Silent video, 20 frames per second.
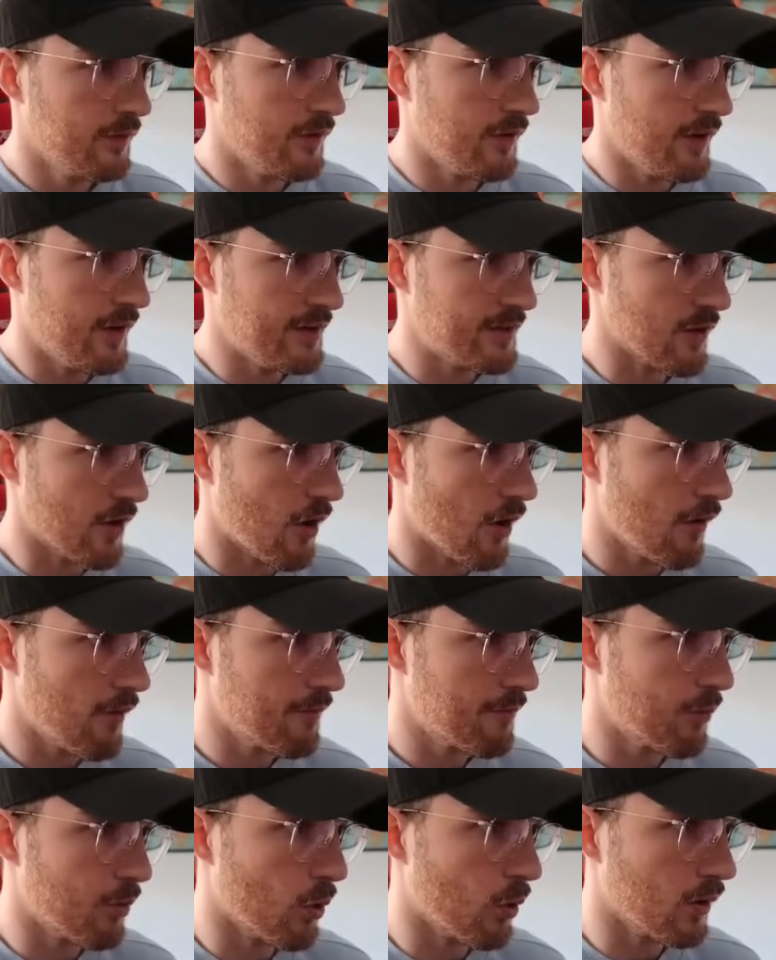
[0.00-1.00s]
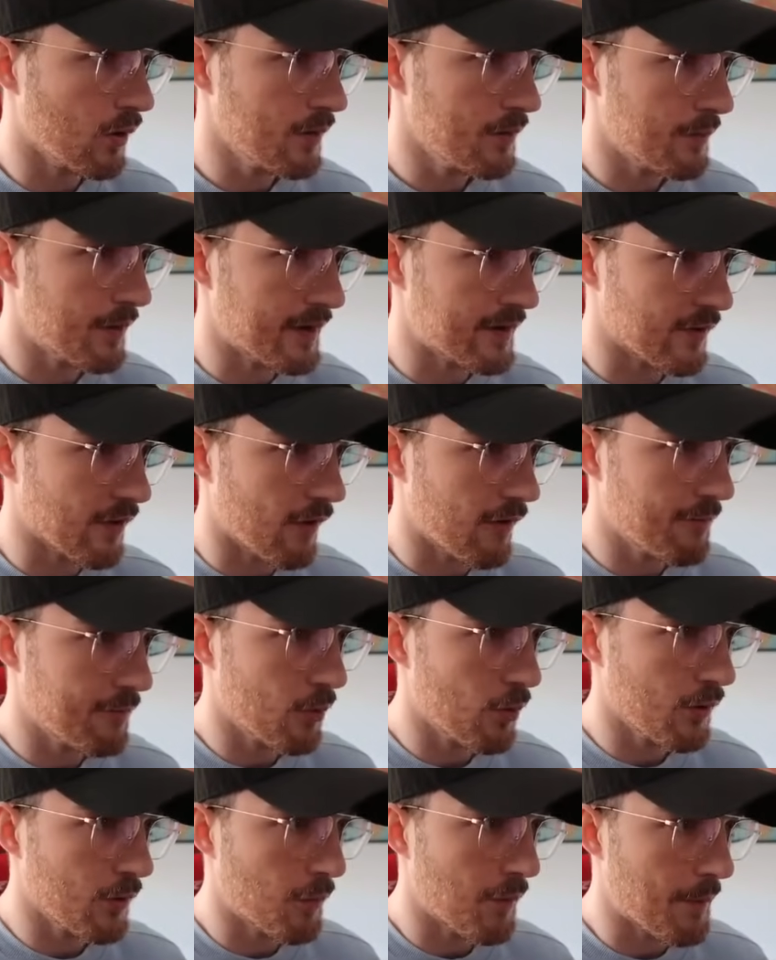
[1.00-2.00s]
So he's off-balling, but he's
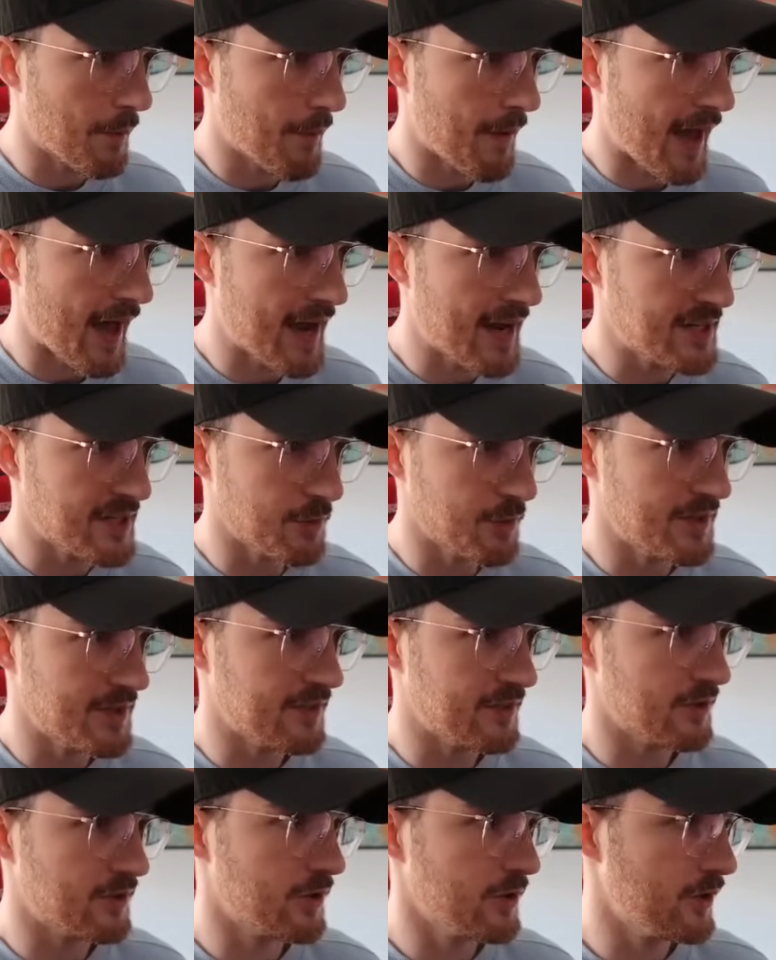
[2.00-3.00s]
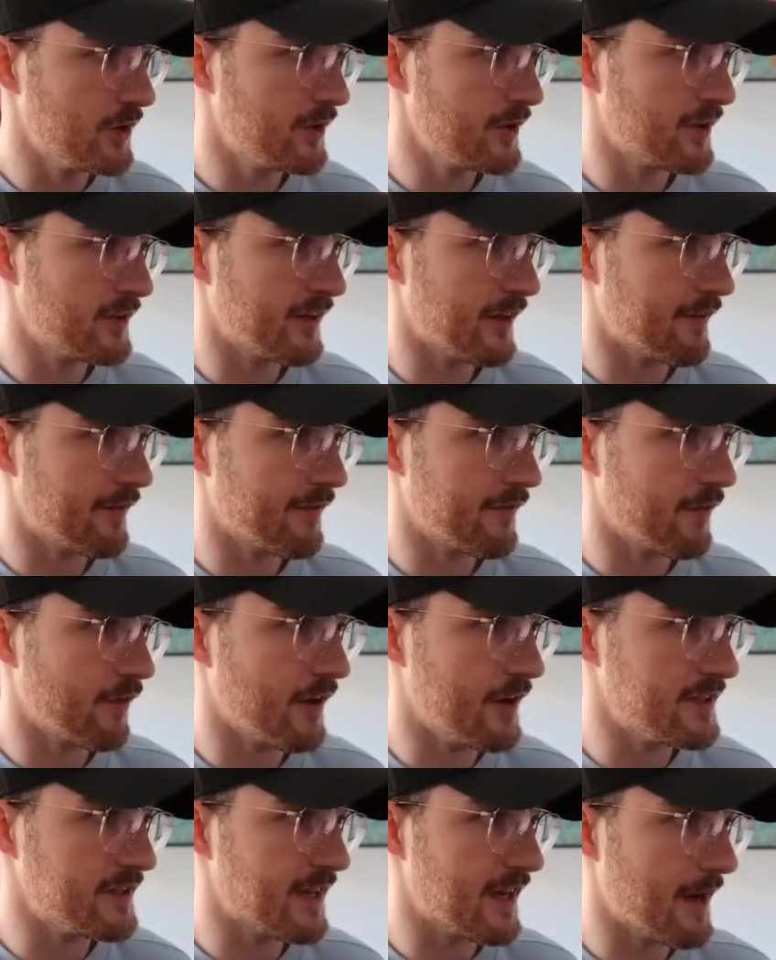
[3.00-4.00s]
off-balling with Peja, which is good because that
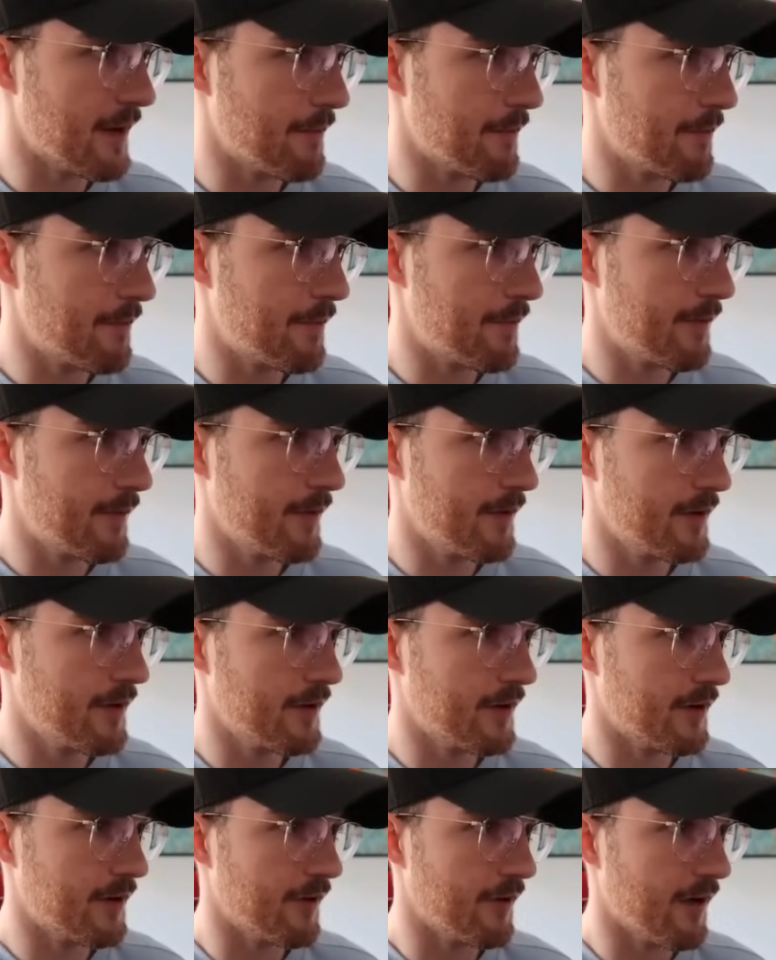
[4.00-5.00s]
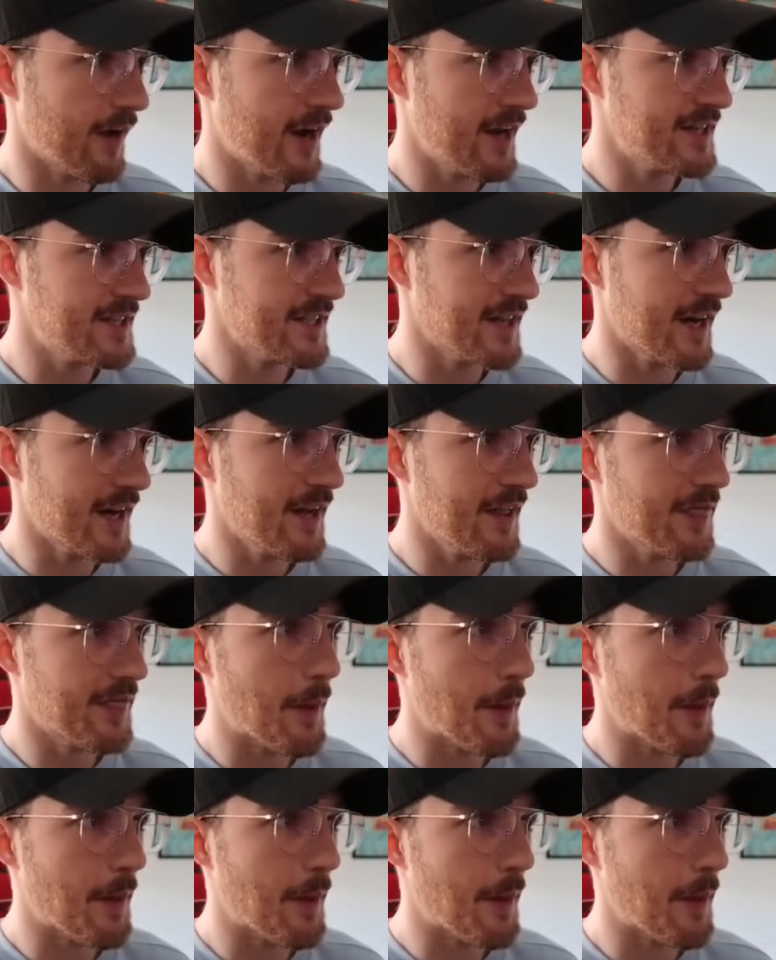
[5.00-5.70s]
frees up Granger.